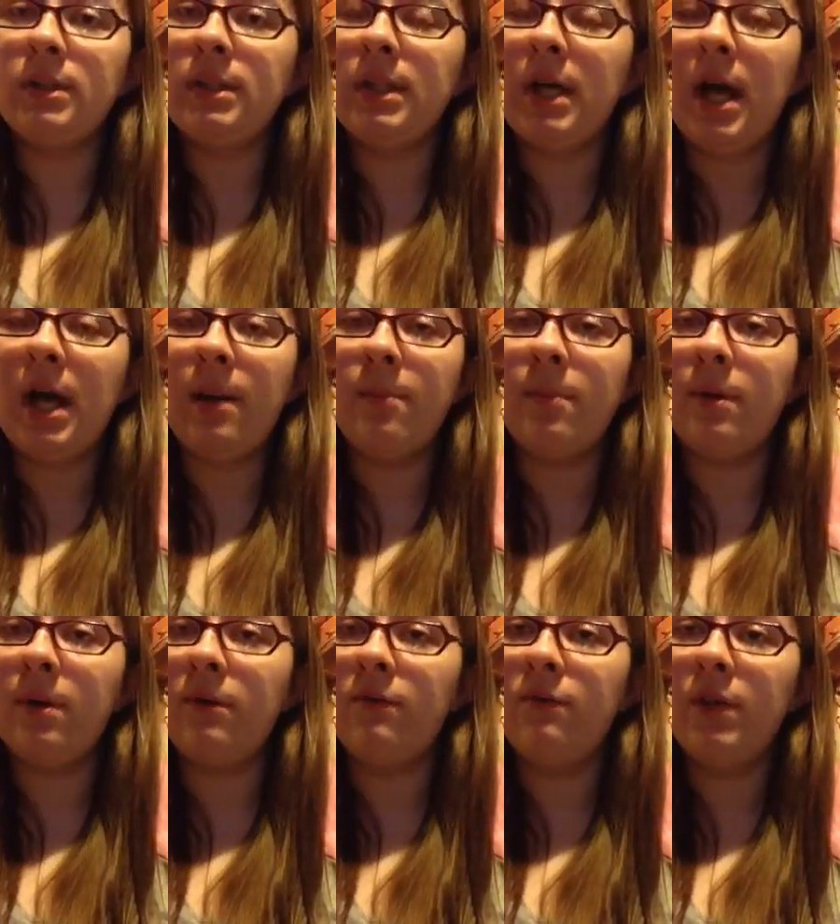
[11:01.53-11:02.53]
type
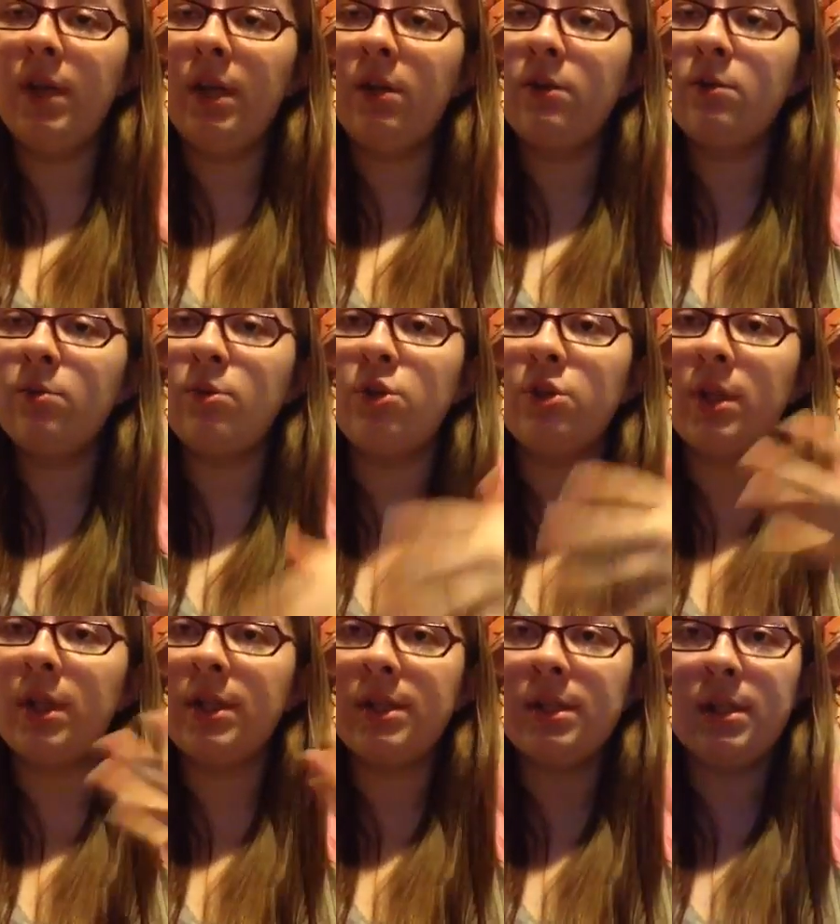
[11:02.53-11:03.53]
of videos would you
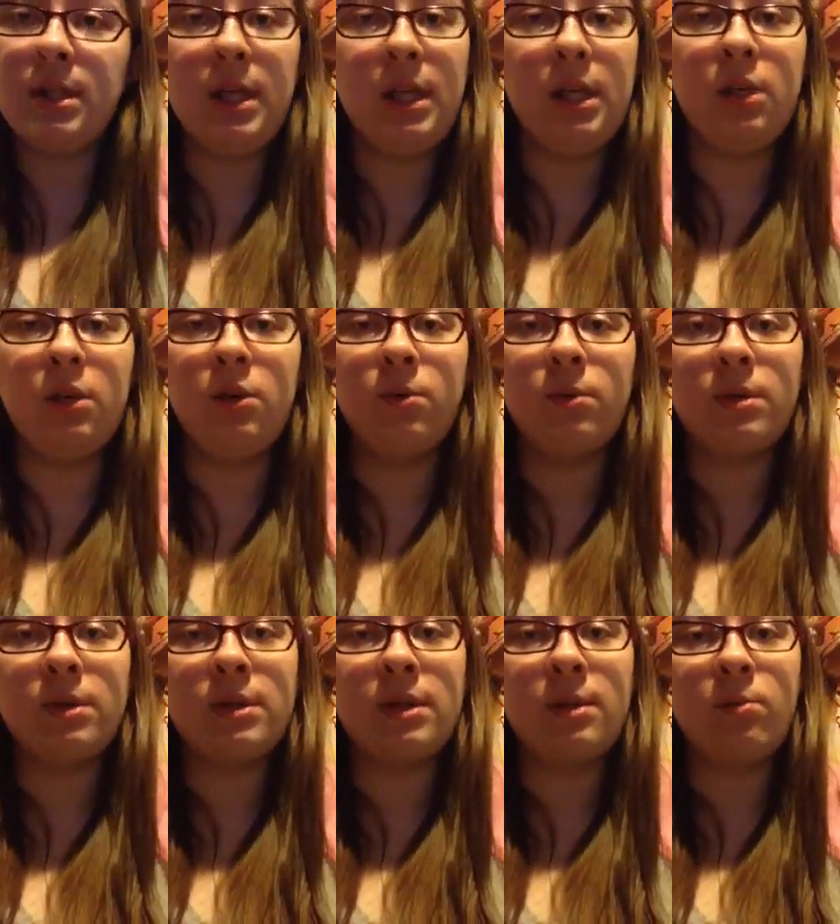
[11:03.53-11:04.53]
like to see. Do you
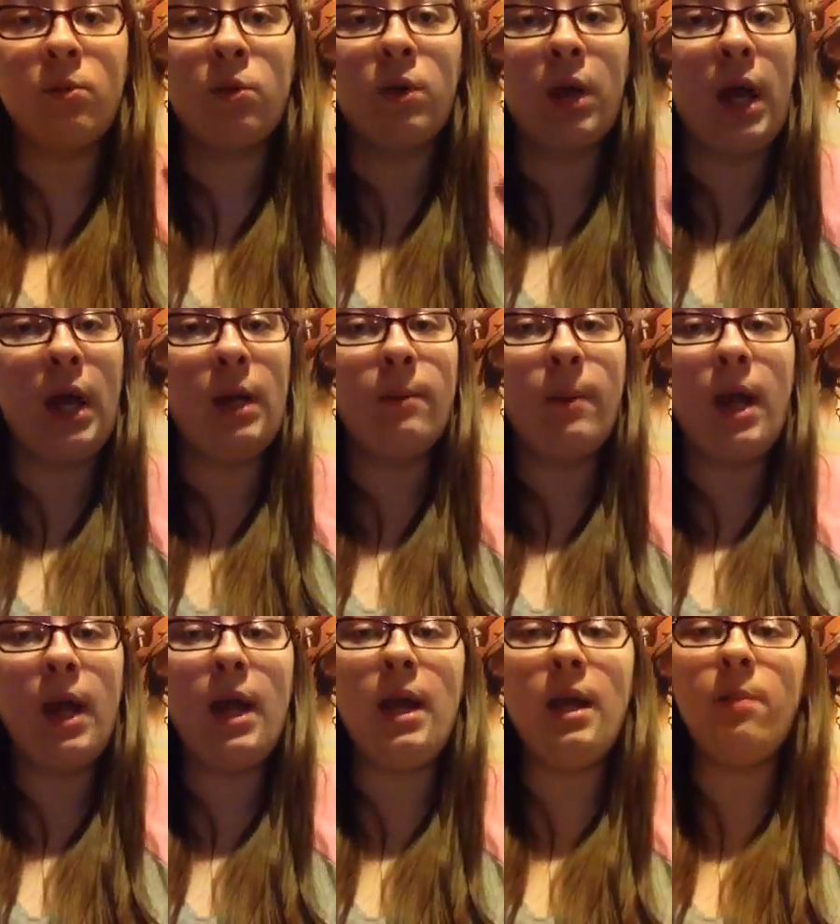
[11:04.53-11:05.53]
want to see more
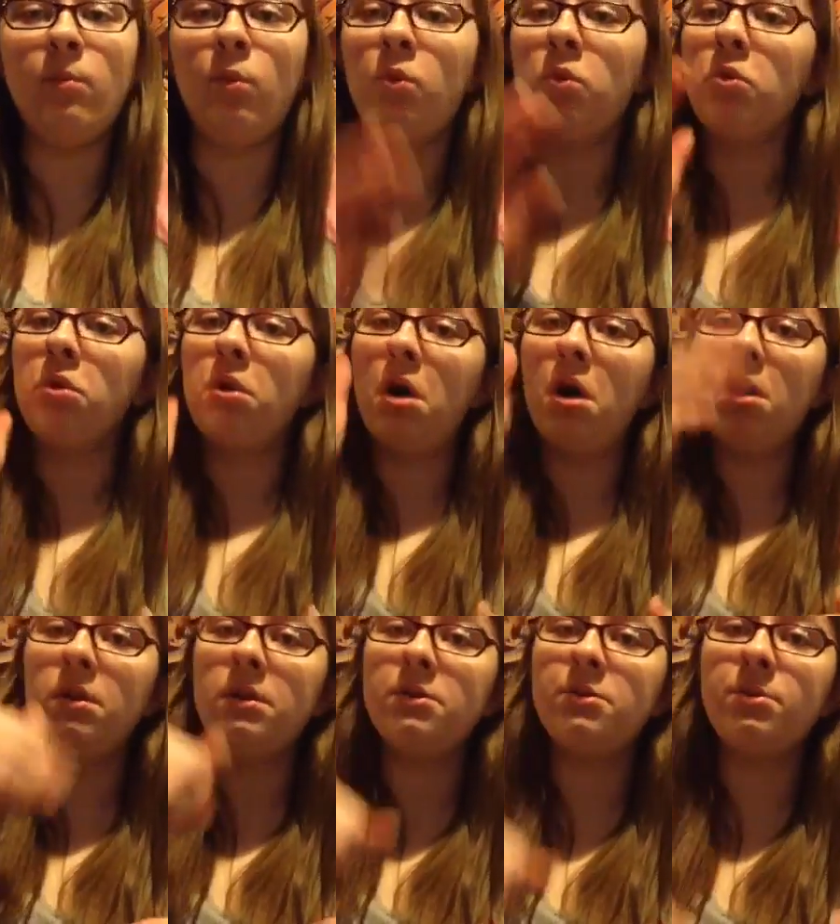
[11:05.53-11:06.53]
anime, more
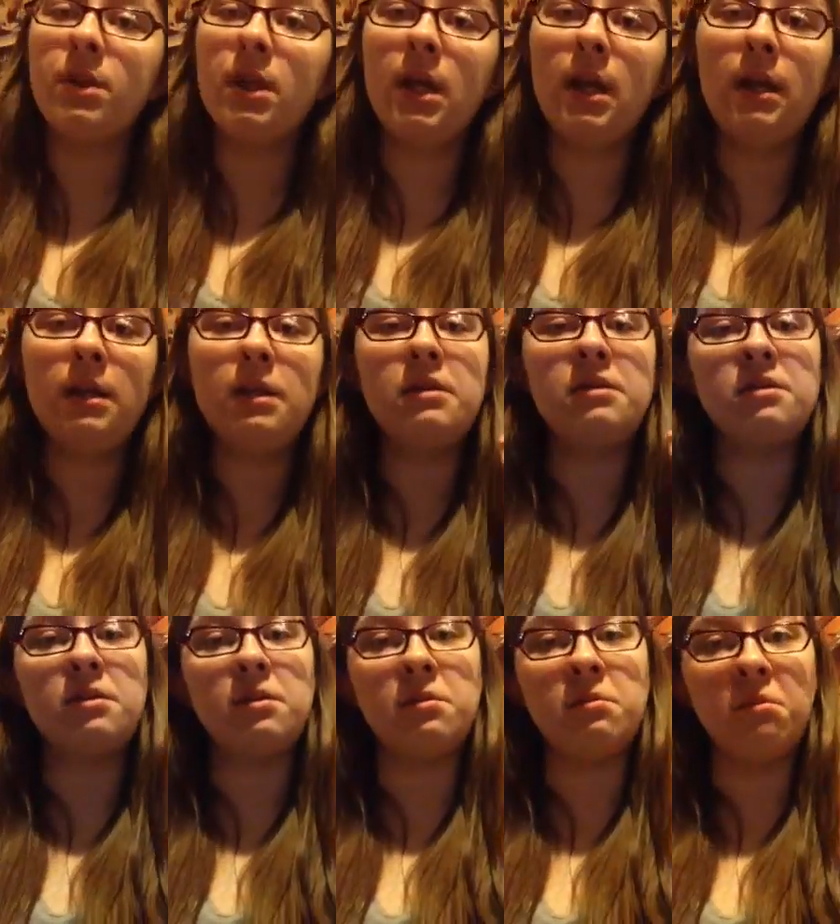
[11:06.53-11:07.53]
college related,
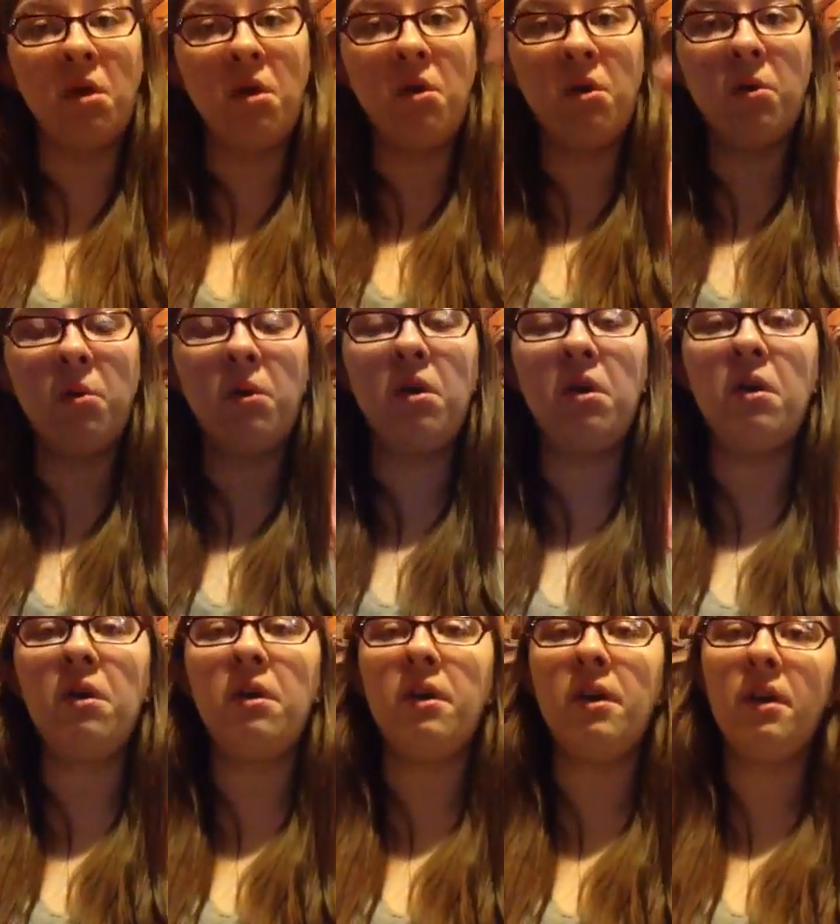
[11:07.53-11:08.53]
some
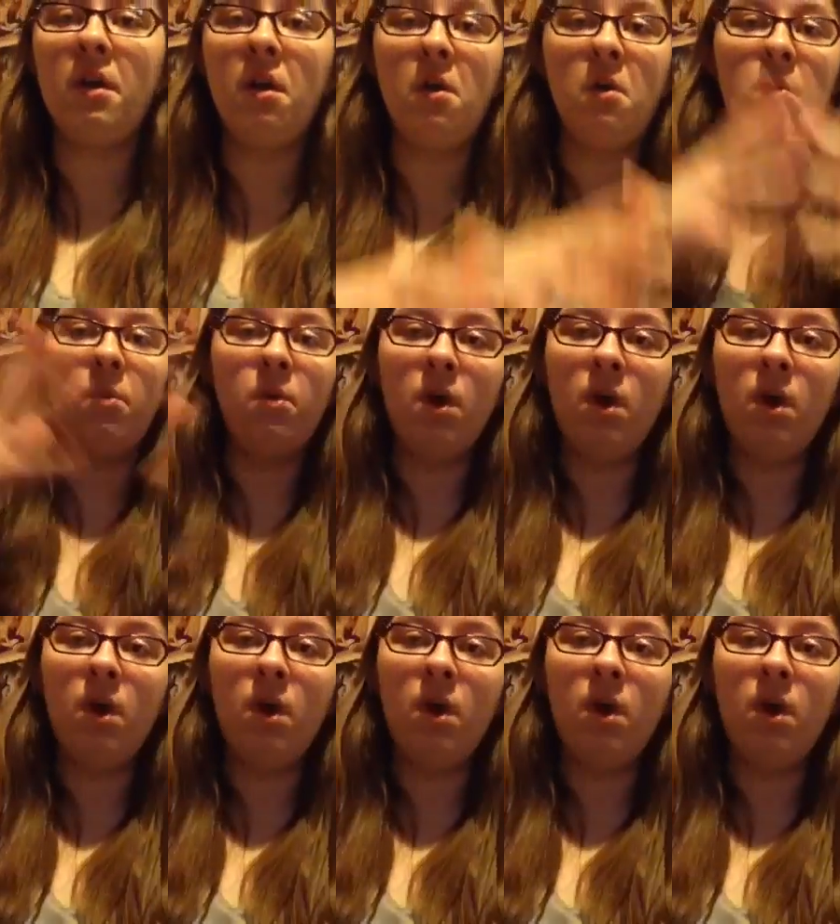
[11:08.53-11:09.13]
artwork, you know?